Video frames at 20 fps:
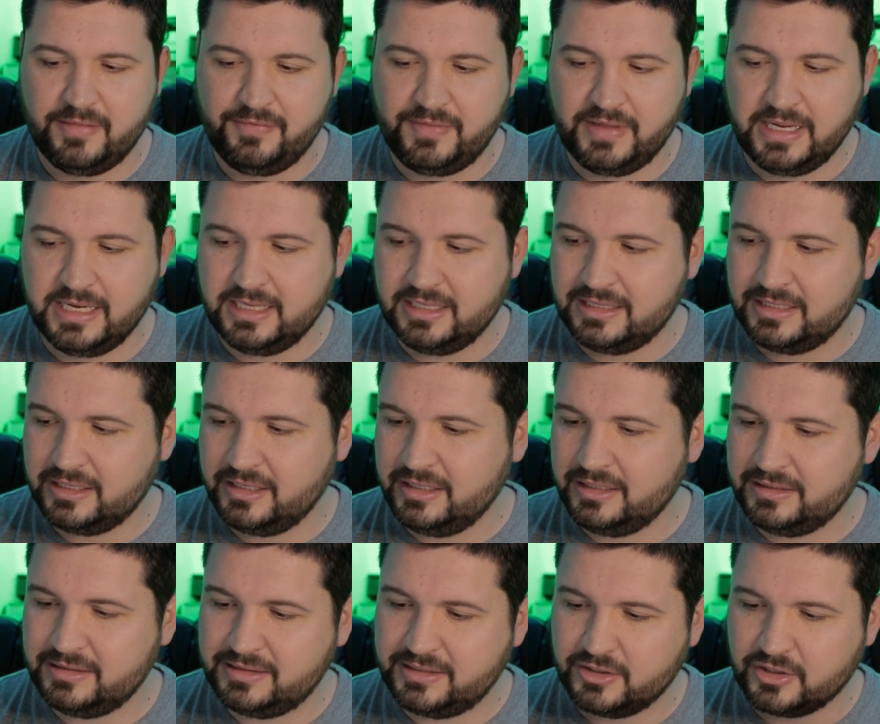
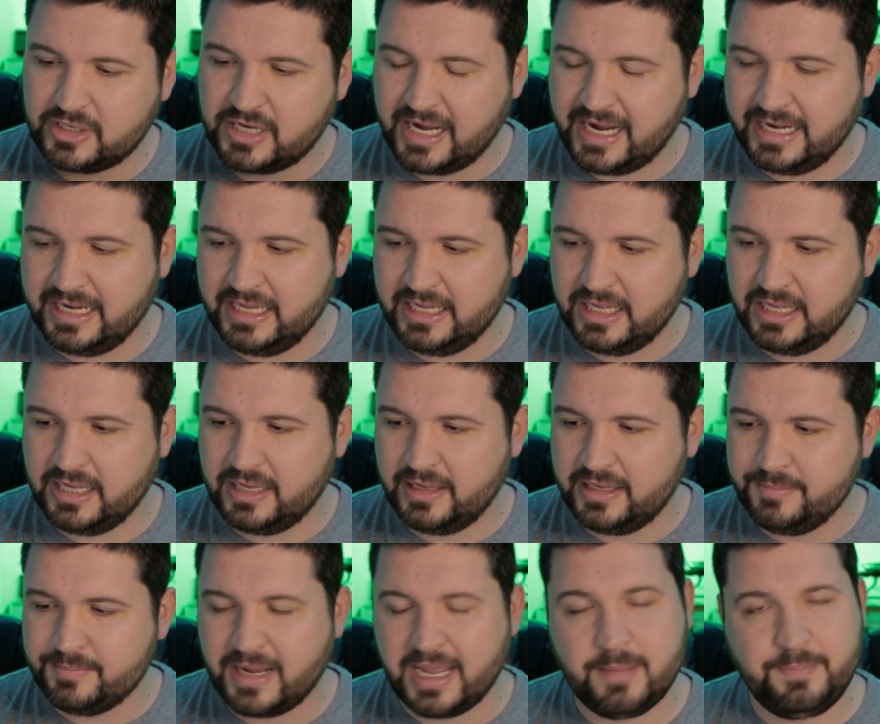They're kind of,
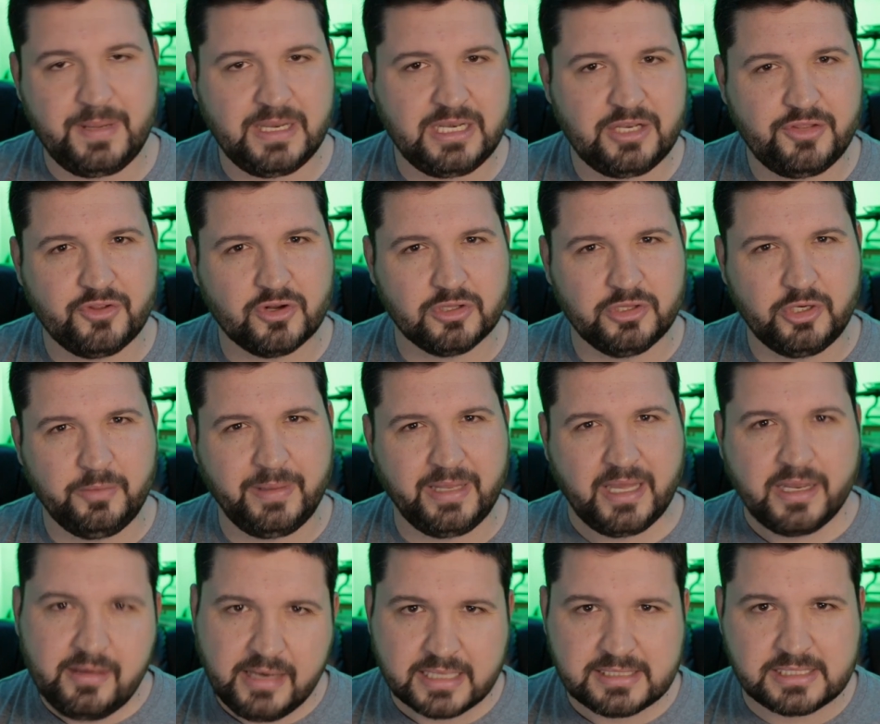in my opinion, they're a little bit
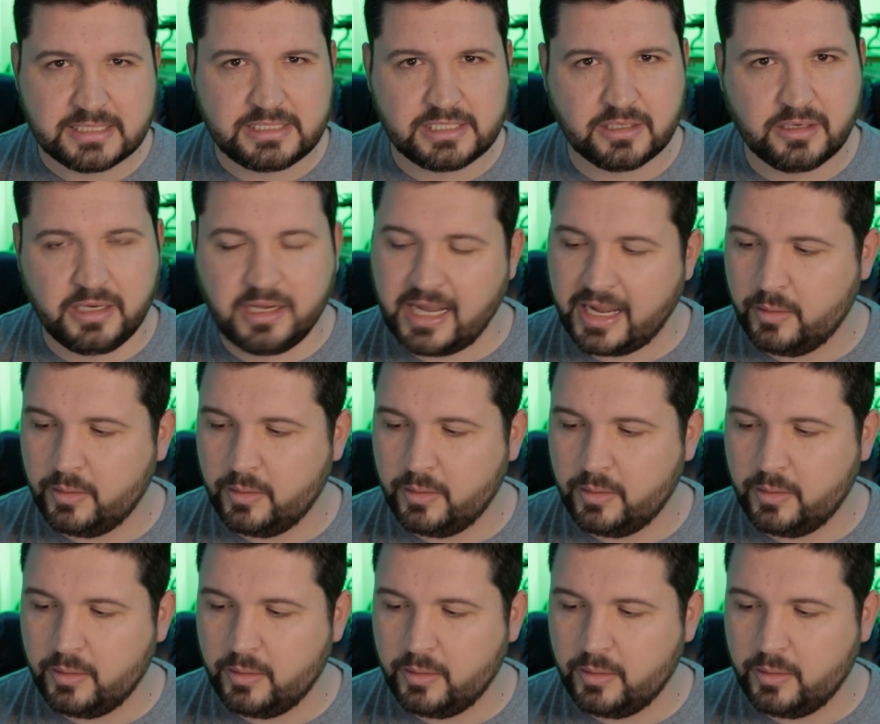unnecessary.